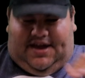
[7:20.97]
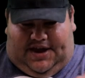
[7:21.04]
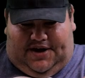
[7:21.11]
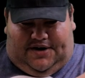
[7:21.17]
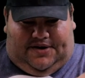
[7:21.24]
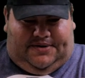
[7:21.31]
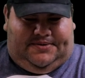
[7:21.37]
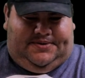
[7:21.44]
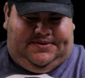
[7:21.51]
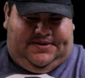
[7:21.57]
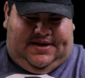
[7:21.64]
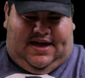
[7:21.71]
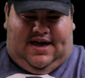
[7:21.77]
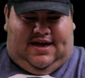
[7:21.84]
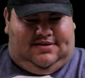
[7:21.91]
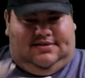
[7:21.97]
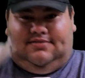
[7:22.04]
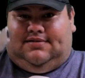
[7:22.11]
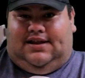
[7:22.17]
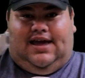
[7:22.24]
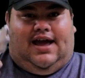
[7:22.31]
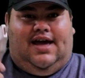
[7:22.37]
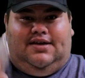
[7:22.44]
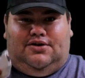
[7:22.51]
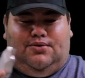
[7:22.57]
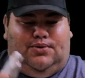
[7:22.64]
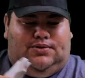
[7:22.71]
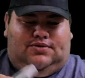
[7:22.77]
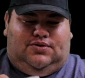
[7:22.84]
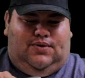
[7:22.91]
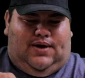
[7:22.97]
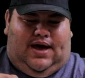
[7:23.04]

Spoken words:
here. Like I always do,